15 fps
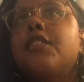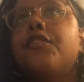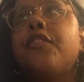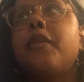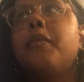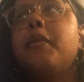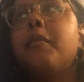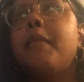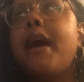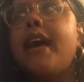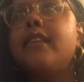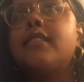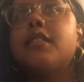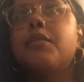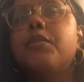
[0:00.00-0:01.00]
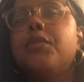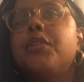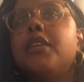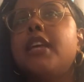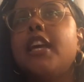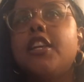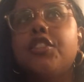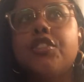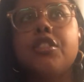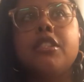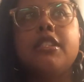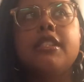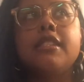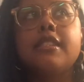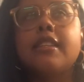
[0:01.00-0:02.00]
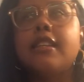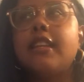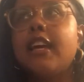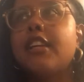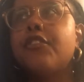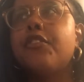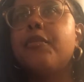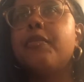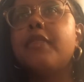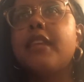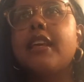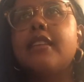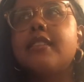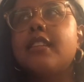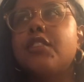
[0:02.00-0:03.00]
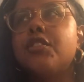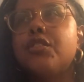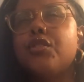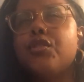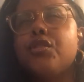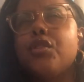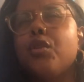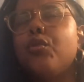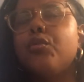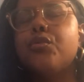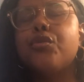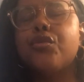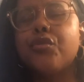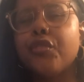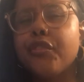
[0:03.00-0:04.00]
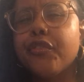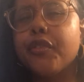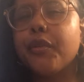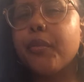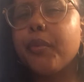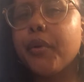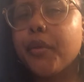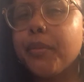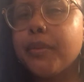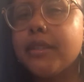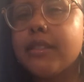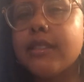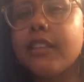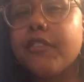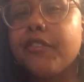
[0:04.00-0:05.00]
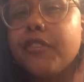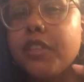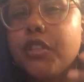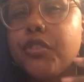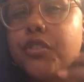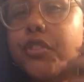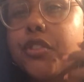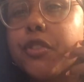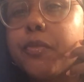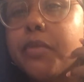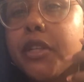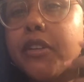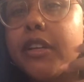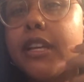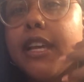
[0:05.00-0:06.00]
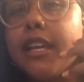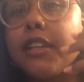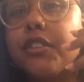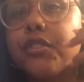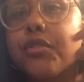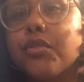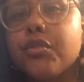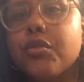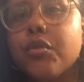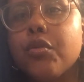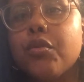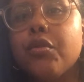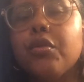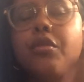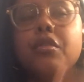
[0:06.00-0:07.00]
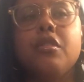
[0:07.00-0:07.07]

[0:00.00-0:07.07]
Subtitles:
from the mass communication. Disconnect from things that just don't serve your purpose and feed your spirit and your soul.